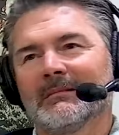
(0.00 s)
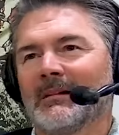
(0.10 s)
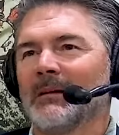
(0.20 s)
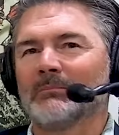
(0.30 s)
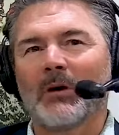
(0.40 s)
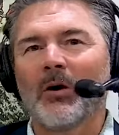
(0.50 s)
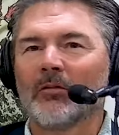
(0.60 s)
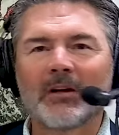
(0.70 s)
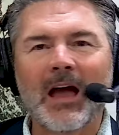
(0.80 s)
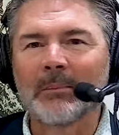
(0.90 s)
I'm all
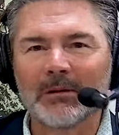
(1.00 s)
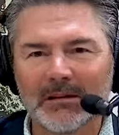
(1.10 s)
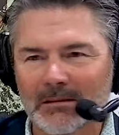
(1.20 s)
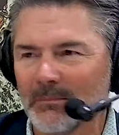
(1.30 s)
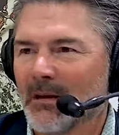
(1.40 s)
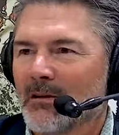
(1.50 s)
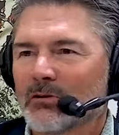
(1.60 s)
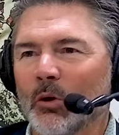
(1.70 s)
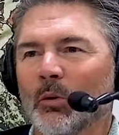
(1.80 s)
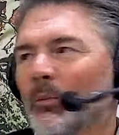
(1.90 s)
for capitalism.
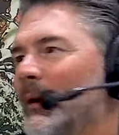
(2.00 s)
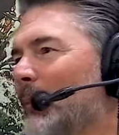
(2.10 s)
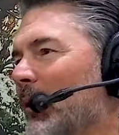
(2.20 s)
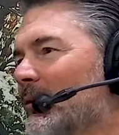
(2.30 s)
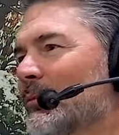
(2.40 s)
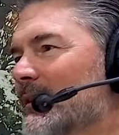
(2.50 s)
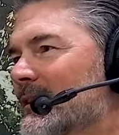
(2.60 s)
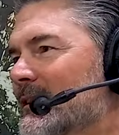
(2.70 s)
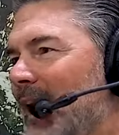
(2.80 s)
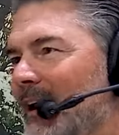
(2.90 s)
So when we partner with a
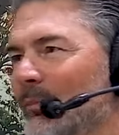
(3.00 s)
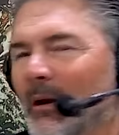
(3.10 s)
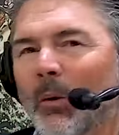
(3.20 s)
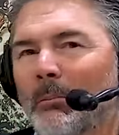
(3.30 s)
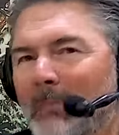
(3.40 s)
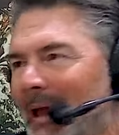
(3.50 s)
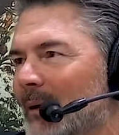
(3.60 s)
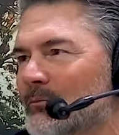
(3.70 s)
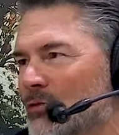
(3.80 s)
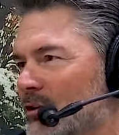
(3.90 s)
state, we don't make
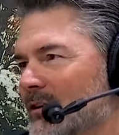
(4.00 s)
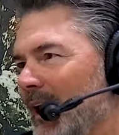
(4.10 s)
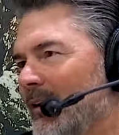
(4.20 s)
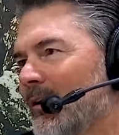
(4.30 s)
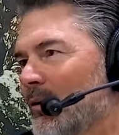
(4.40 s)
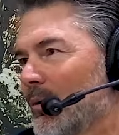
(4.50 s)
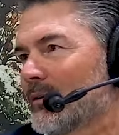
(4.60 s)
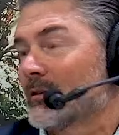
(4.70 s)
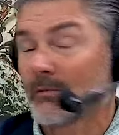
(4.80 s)
them just take our course.